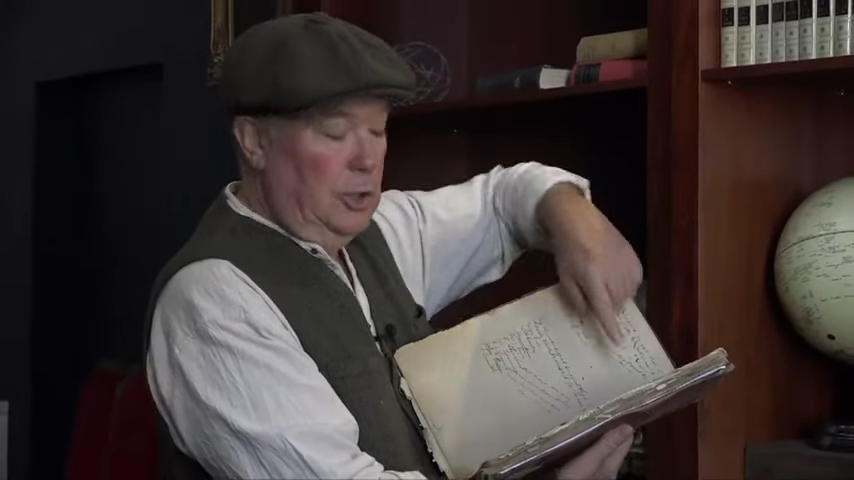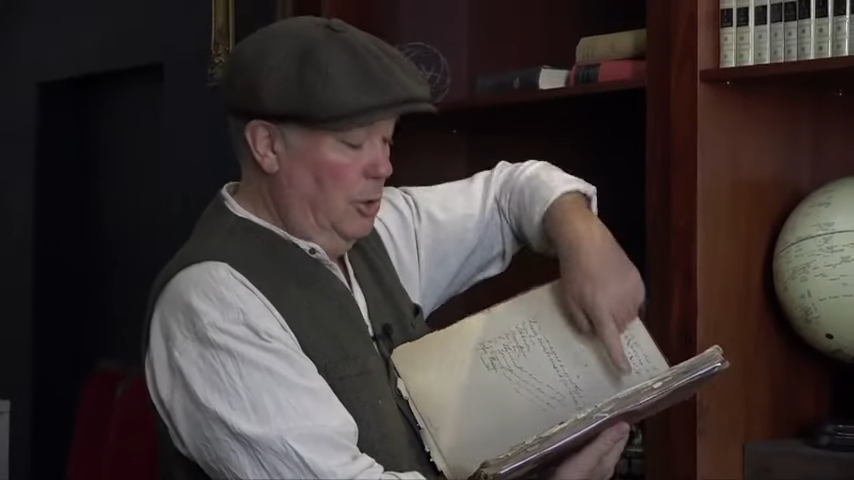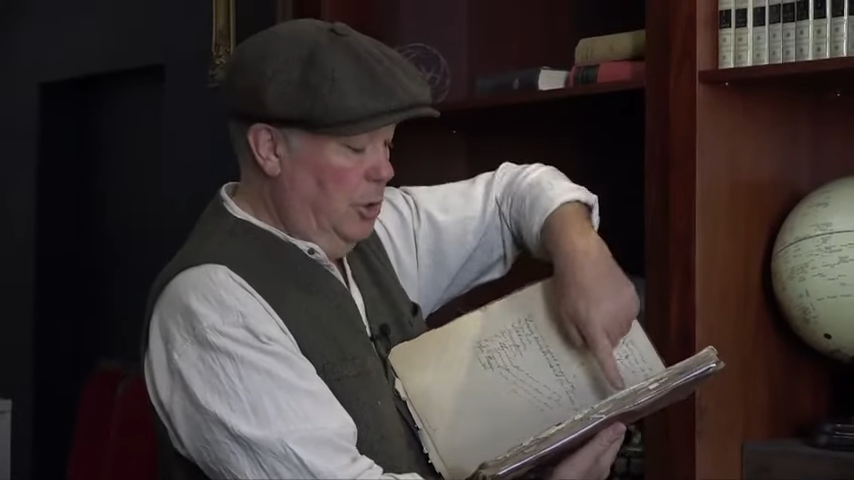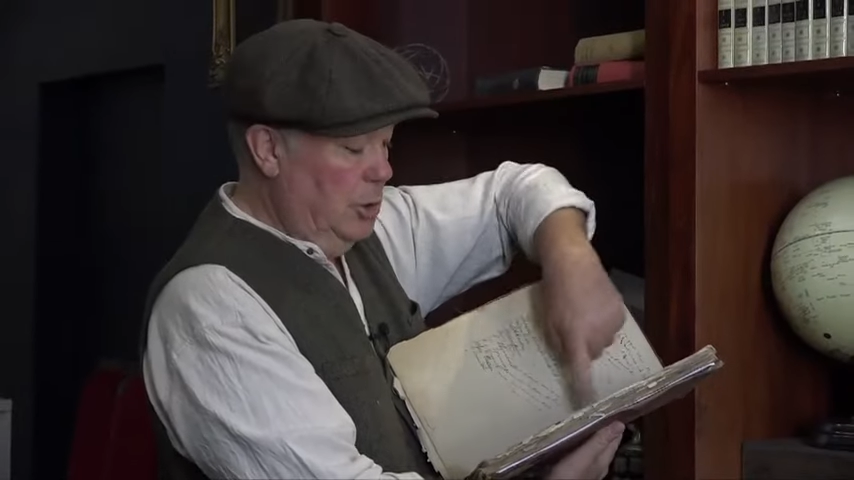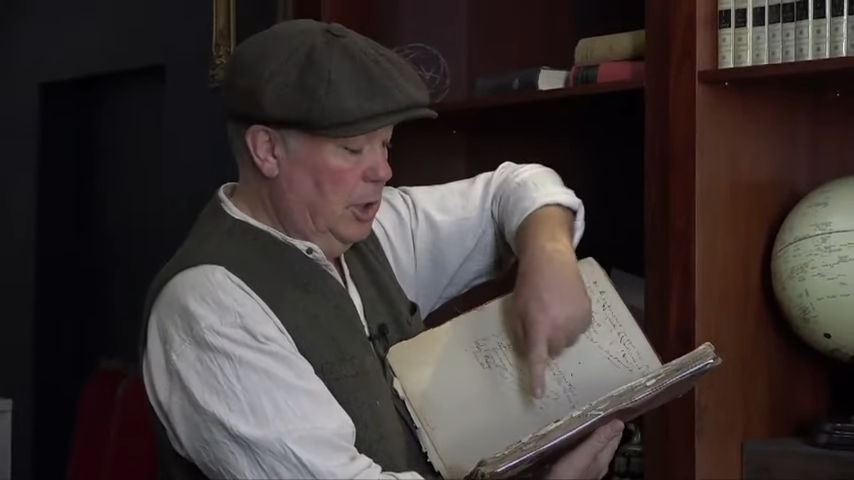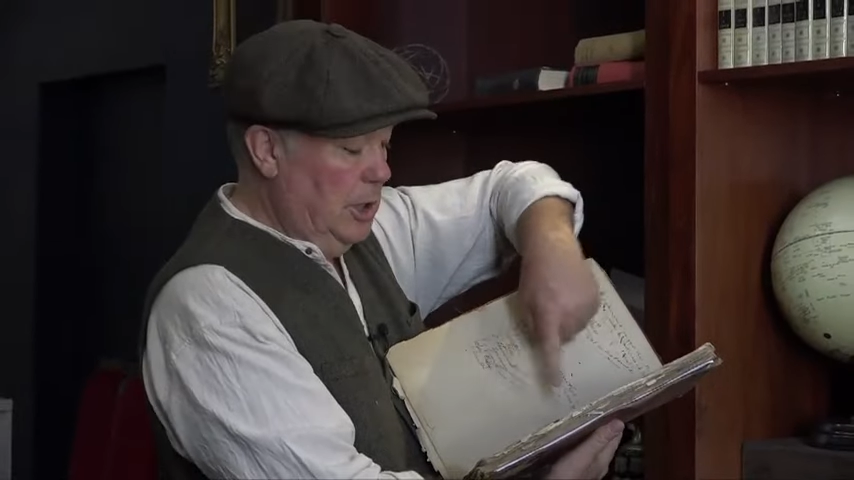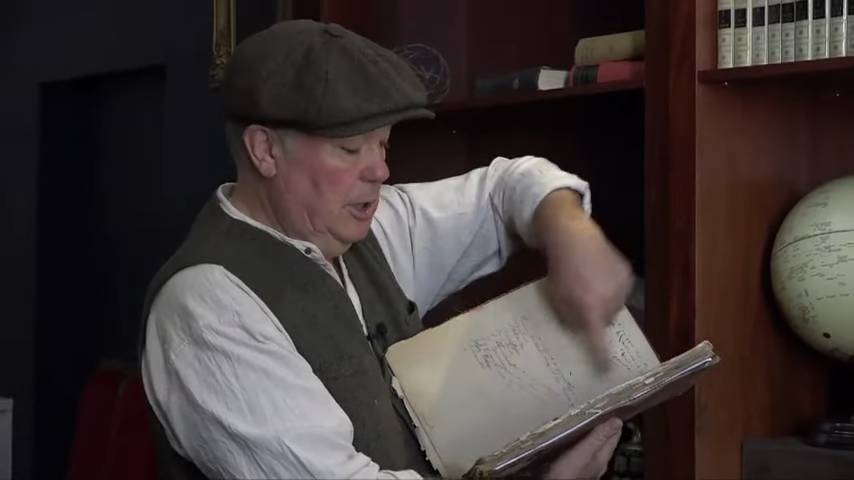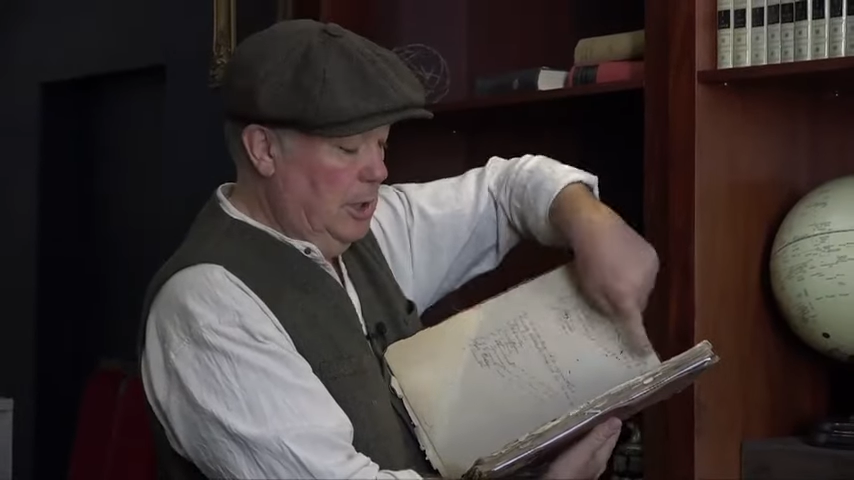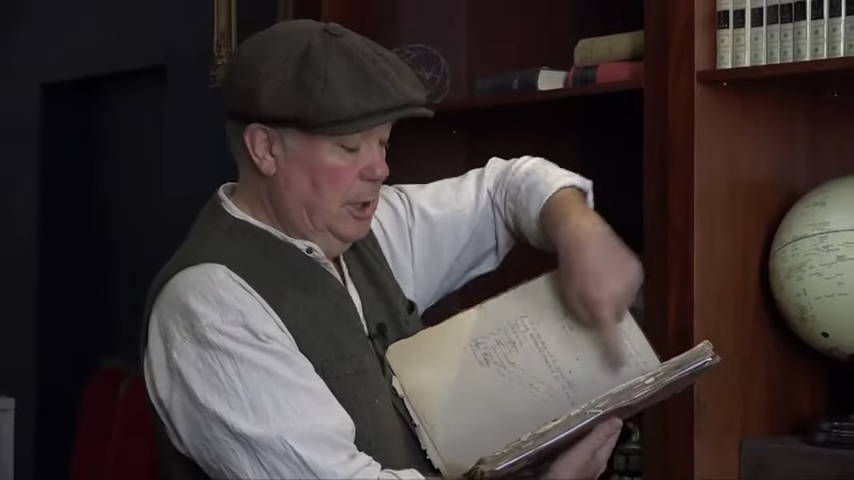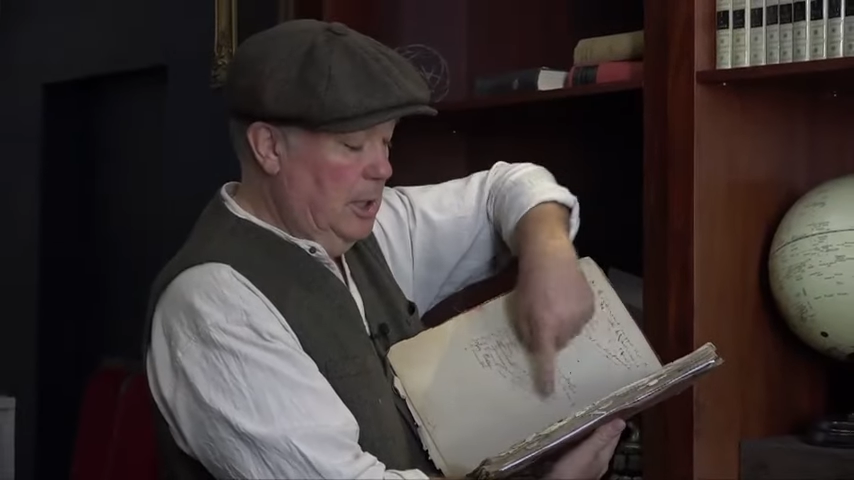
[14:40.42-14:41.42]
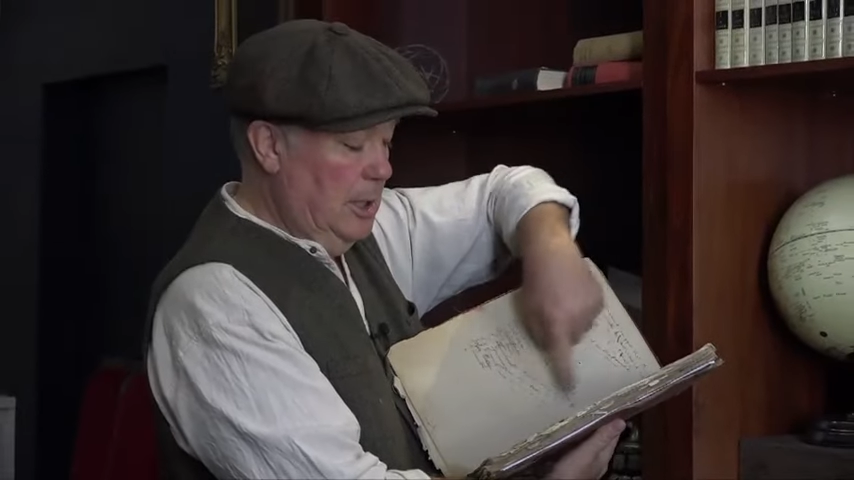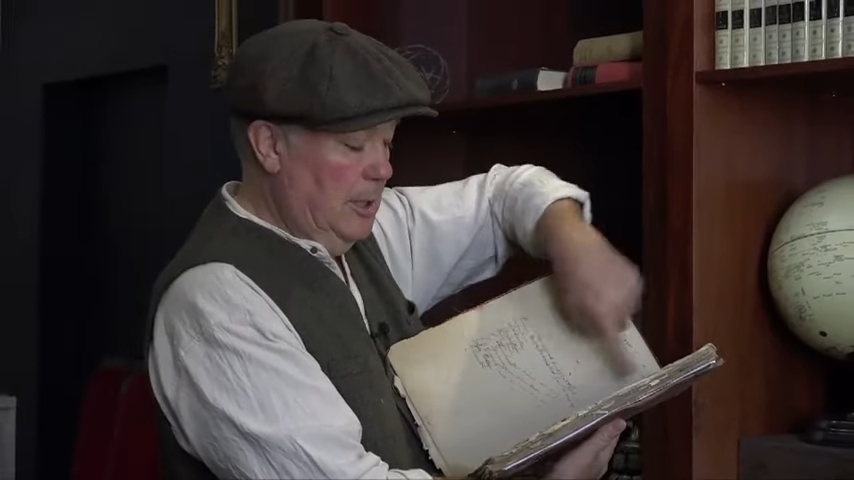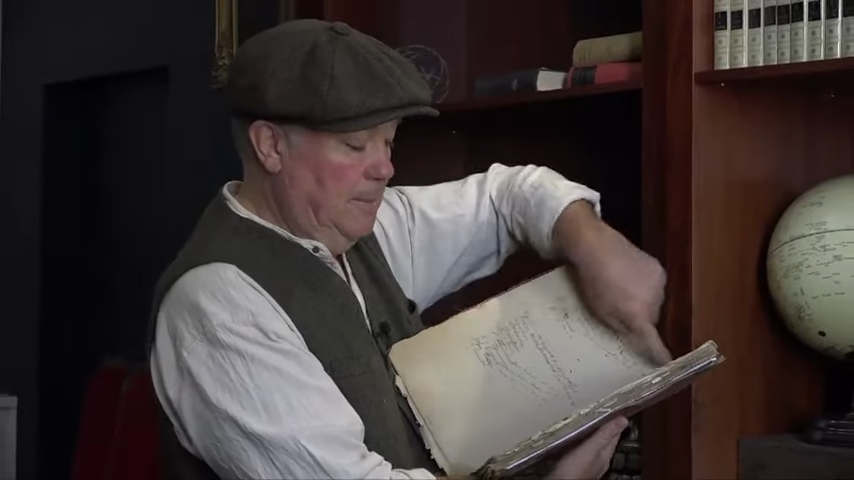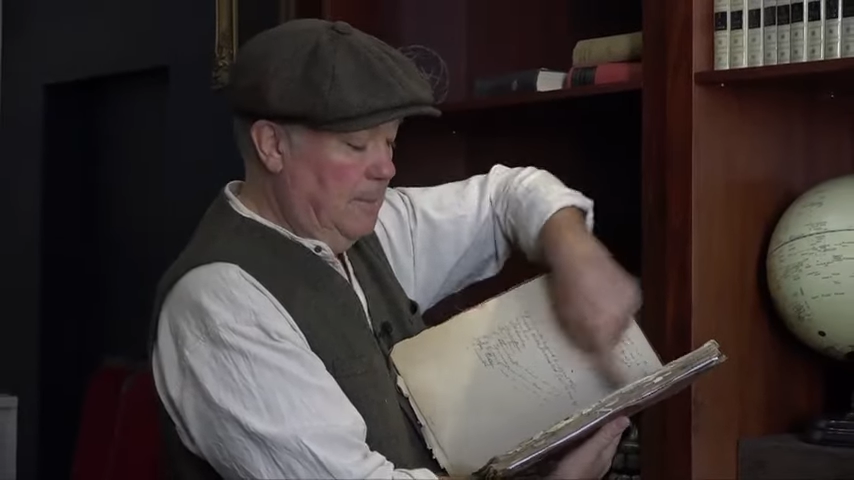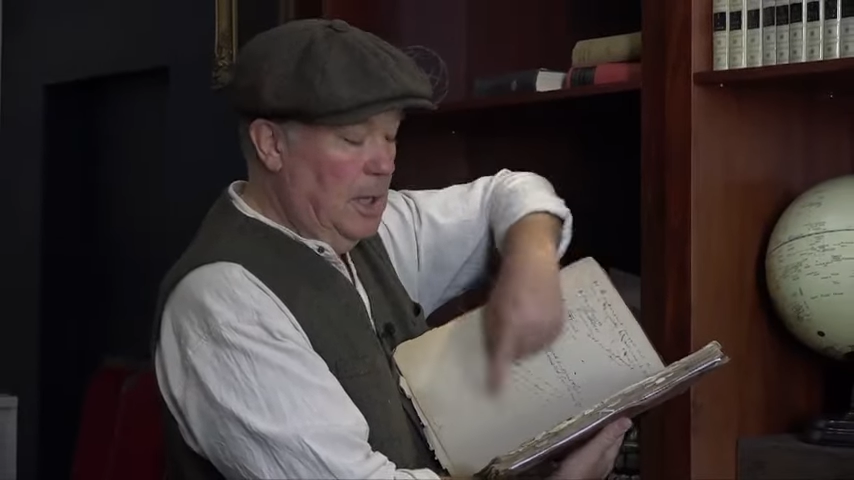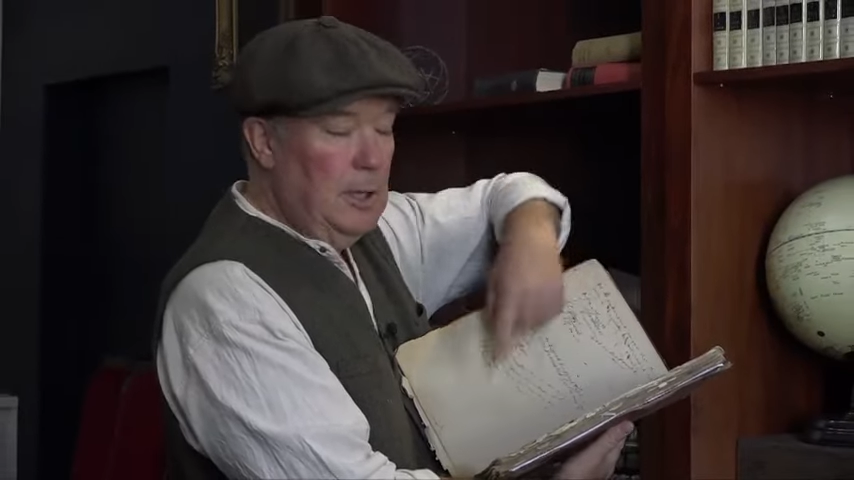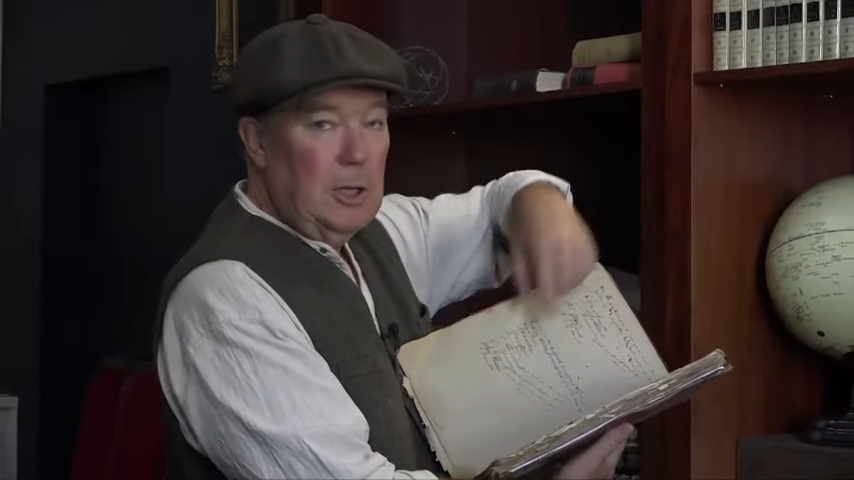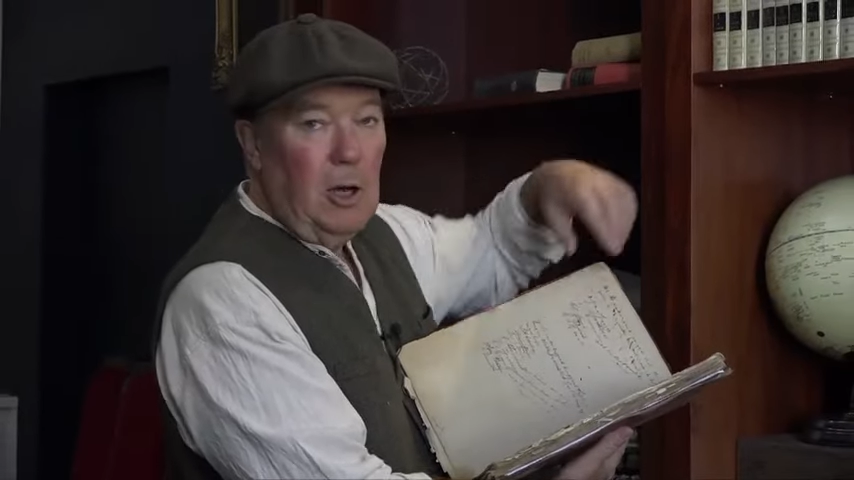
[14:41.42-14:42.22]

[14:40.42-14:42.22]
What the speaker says: usually in the